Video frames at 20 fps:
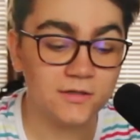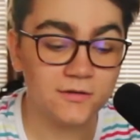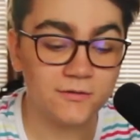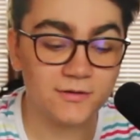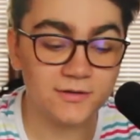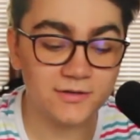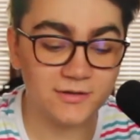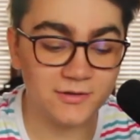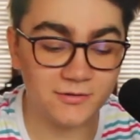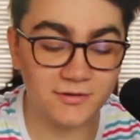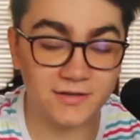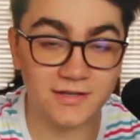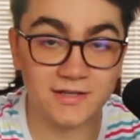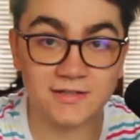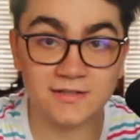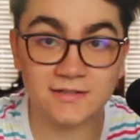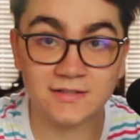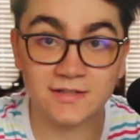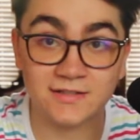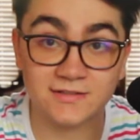We're gonna go
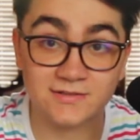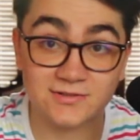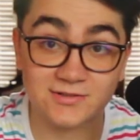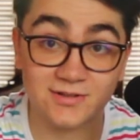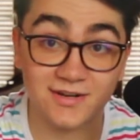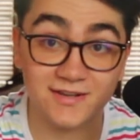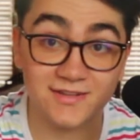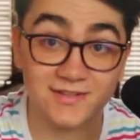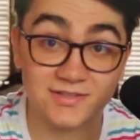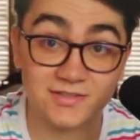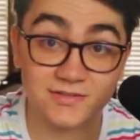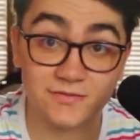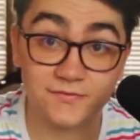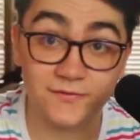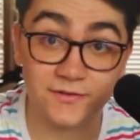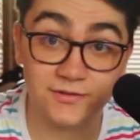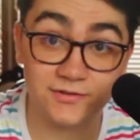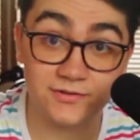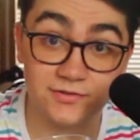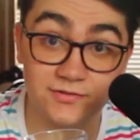ahead and try this
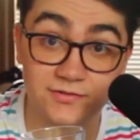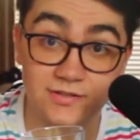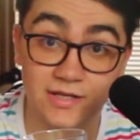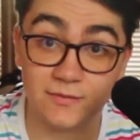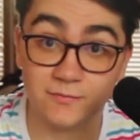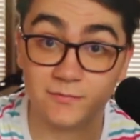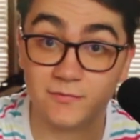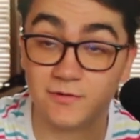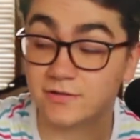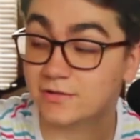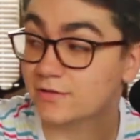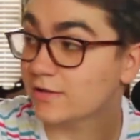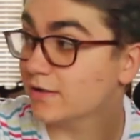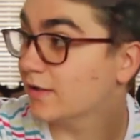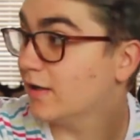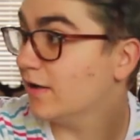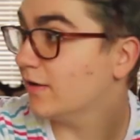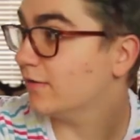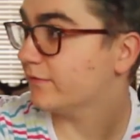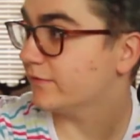filtered tap water I
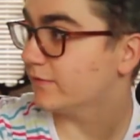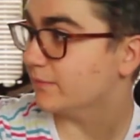got